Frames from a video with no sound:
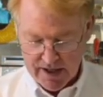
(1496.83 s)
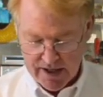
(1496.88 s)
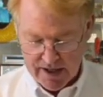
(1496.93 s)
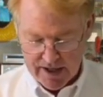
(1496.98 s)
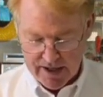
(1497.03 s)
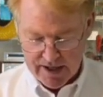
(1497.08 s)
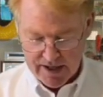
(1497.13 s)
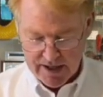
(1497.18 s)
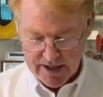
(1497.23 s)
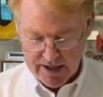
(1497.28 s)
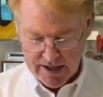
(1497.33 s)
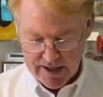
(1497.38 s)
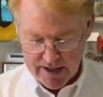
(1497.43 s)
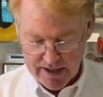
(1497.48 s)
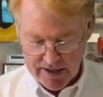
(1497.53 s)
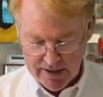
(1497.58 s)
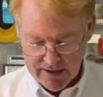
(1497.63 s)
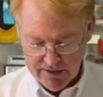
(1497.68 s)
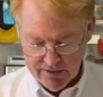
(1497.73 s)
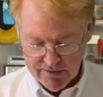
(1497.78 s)

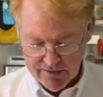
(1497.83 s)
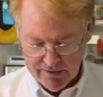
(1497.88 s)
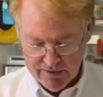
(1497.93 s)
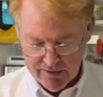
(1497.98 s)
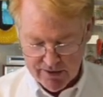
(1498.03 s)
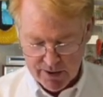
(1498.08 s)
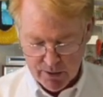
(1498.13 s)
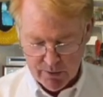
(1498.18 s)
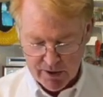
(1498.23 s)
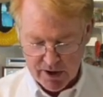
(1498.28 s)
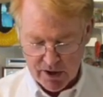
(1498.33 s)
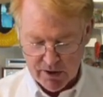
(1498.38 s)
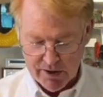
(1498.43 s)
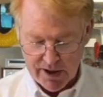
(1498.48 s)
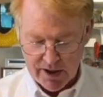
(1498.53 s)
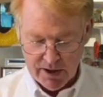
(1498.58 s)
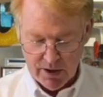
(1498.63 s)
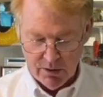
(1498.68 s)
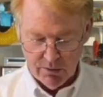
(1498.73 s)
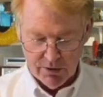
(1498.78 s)
And there we go.
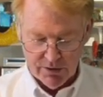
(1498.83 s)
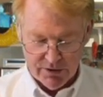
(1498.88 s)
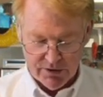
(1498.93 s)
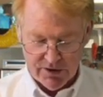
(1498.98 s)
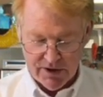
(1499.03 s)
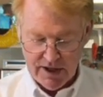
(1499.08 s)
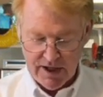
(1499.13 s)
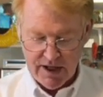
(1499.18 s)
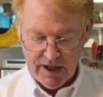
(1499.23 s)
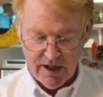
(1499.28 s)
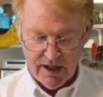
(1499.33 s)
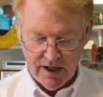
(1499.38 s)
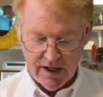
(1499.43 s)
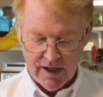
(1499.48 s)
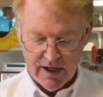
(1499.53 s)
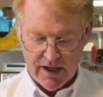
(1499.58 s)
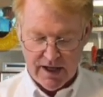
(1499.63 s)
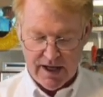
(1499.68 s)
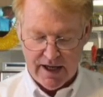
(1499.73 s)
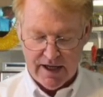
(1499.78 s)
Now you will see
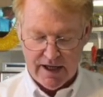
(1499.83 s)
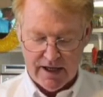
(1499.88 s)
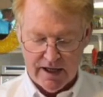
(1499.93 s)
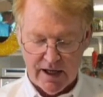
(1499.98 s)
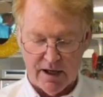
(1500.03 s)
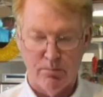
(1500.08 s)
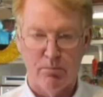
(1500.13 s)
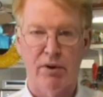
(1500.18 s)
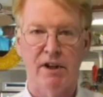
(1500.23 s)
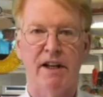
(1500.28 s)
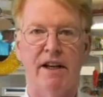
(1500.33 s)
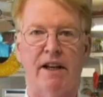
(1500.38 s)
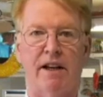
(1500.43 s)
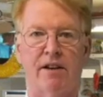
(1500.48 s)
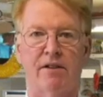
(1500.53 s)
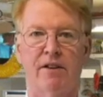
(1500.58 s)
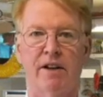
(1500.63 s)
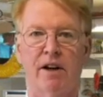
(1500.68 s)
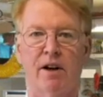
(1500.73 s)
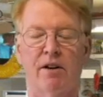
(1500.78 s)
a
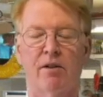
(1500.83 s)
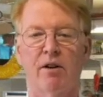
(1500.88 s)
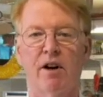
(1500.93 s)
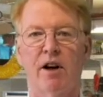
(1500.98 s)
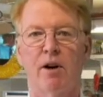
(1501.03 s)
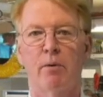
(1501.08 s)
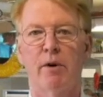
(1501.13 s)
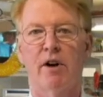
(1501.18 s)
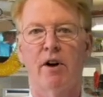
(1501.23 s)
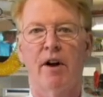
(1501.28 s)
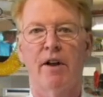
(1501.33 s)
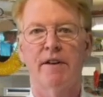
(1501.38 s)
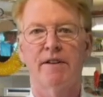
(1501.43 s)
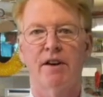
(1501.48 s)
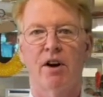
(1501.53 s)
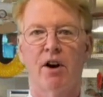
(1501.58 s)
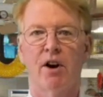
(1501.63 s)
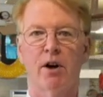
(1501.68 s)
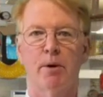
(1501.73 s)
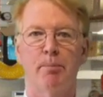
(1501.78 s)
blink there. We call it
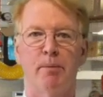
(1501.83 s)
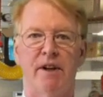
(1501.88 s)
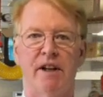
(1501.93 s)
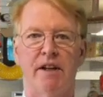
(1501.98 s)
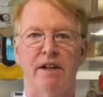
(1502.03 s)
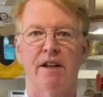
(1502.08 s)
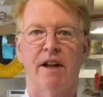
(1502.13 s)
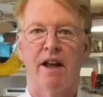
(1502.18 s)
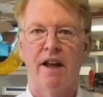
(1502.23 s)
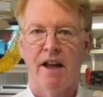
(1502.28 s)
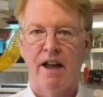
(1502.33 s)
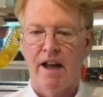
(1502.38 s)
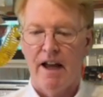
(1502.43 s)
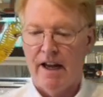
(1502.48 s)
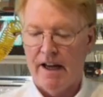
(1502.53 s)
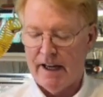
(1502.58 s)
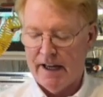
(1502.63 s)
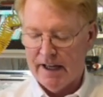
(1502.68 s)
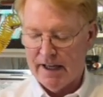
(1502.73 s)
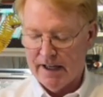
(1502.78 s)
the heartbeat.
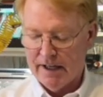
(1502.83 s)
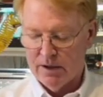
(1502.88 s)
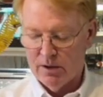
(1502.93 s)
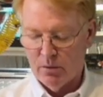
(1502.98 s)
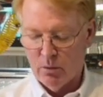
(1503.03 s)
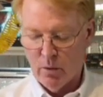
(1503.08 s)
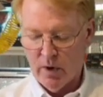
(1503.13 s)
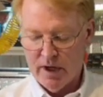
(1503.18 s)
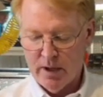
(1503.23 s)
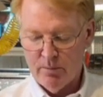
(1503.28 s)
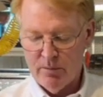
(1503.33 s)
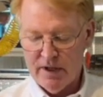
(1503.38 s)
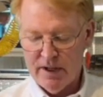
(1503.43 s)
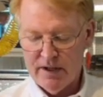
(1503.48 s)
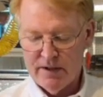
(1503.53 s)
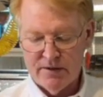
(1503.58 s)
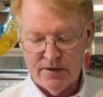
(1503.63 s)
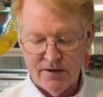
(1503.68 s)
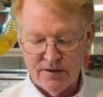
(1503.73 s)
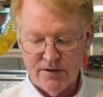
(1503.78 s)
And what it
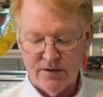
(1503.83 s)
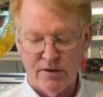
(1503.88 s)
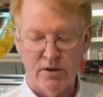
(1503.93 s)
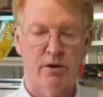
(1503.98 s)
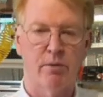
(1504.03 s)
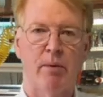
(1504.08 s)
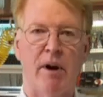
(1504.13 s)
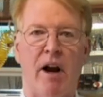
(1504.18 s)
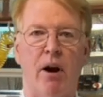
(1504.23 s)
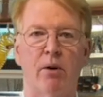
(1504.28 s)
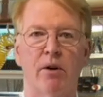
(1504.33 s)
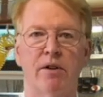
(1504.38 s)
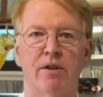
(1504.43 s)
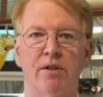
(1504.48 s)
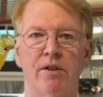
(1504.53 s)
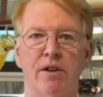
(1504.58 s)
means is there's power to the